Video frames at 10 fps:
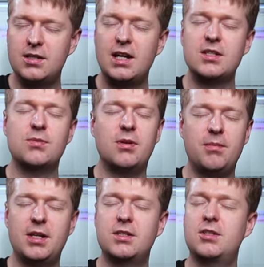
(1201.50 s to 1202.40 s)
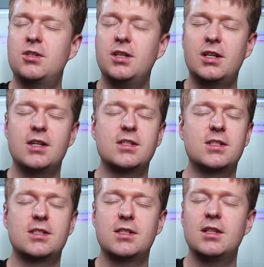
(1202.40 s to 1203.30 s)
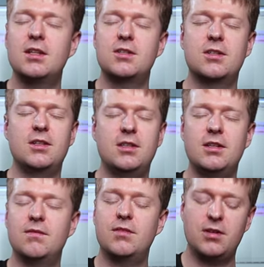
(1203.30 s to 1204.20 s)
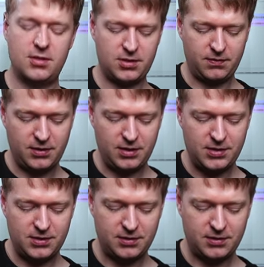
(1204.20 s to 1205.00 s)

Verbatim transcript: that's what makes it tricky, is it's literally the inverse of this.